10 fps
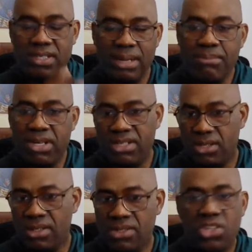they monitor,
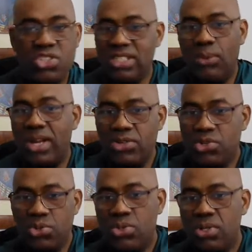not the one you
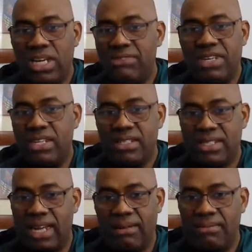do every
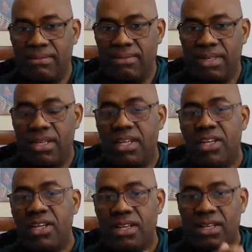time.
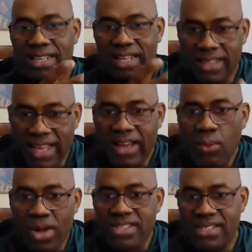The
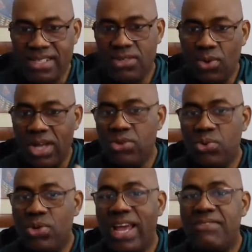A1C, the one you
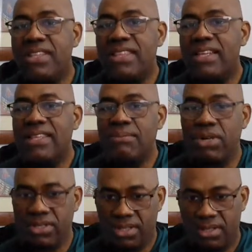do every 3
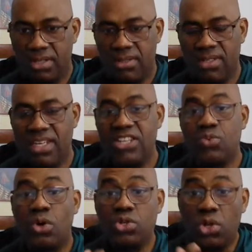months, is
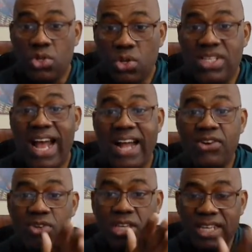what doctors are going
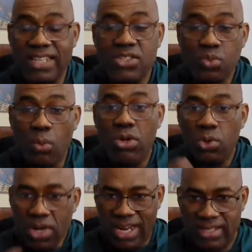to keep. That is what we
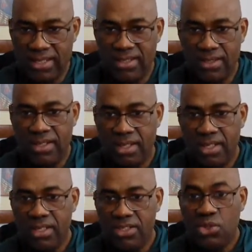look at
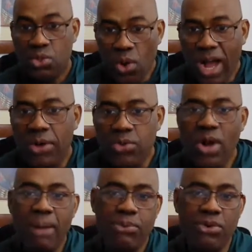to know how you
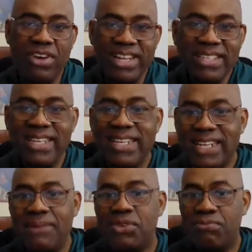are progressing in
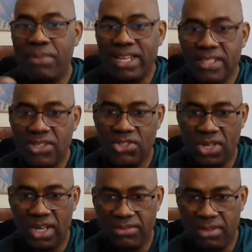terms of managing your
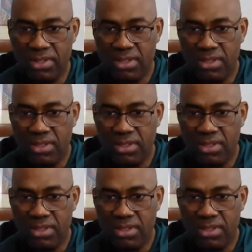sugar levels.